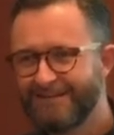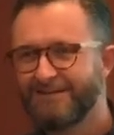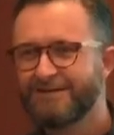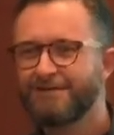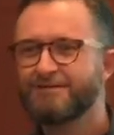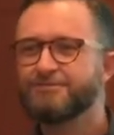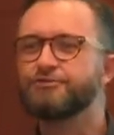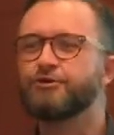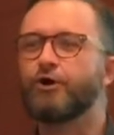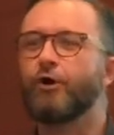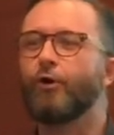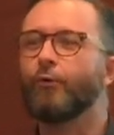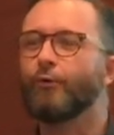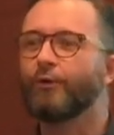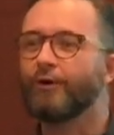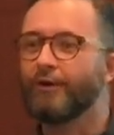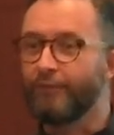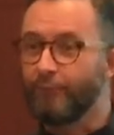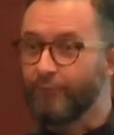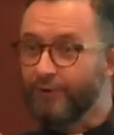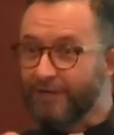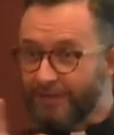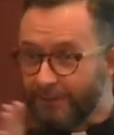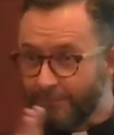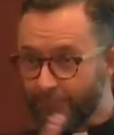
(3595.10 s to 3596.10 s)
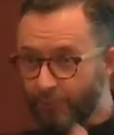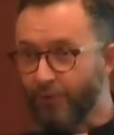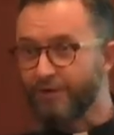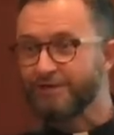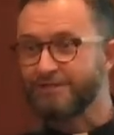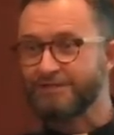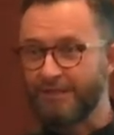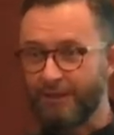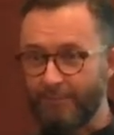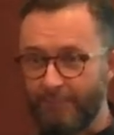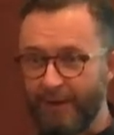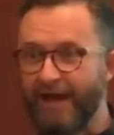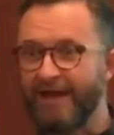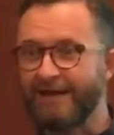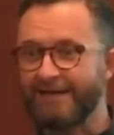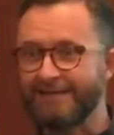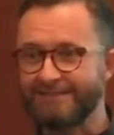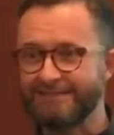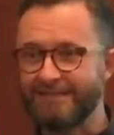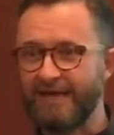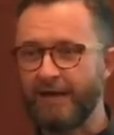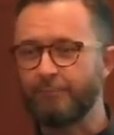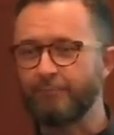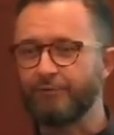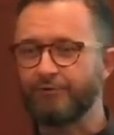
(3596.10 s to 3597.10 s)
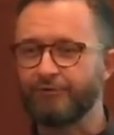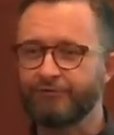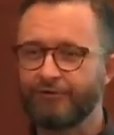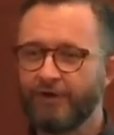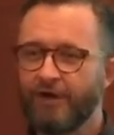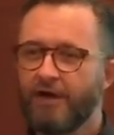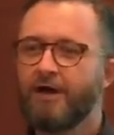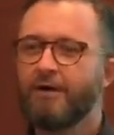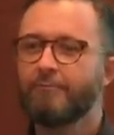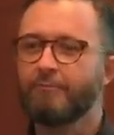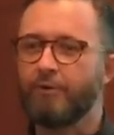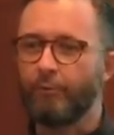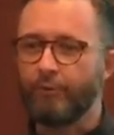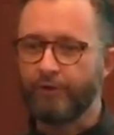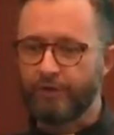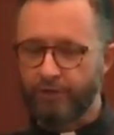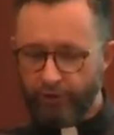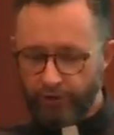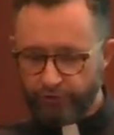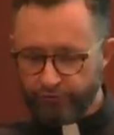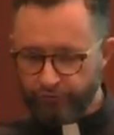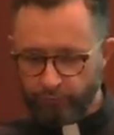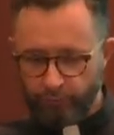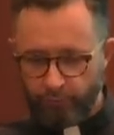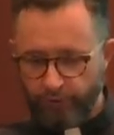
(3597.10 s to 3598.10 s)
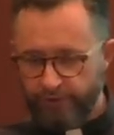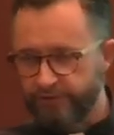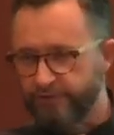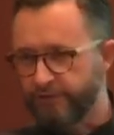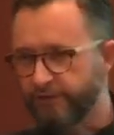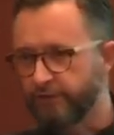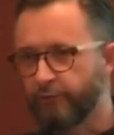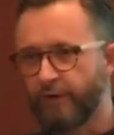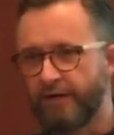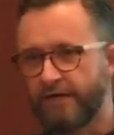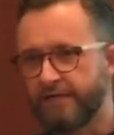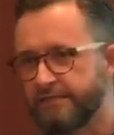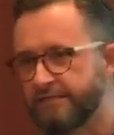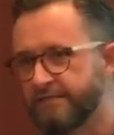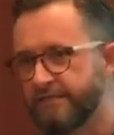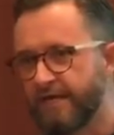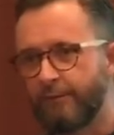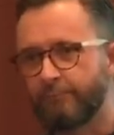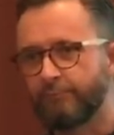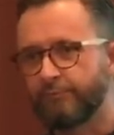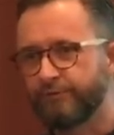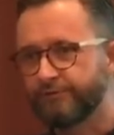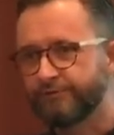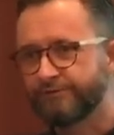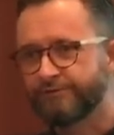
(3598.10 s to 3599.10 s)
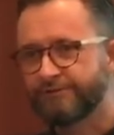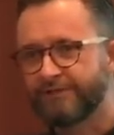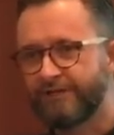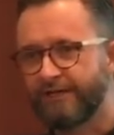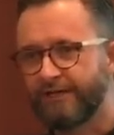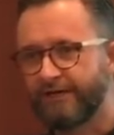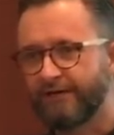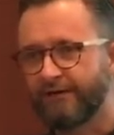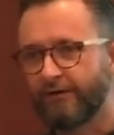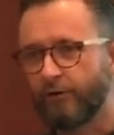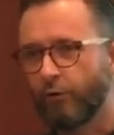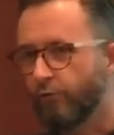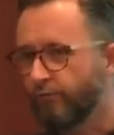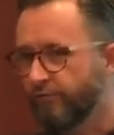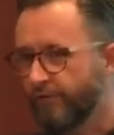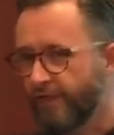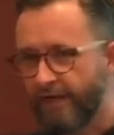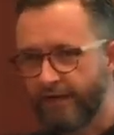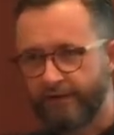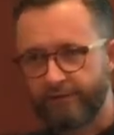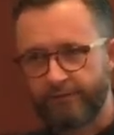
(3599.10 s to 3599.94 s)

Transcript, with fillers: so we can point to the bad examples, but we can also point to the great examples uh, over that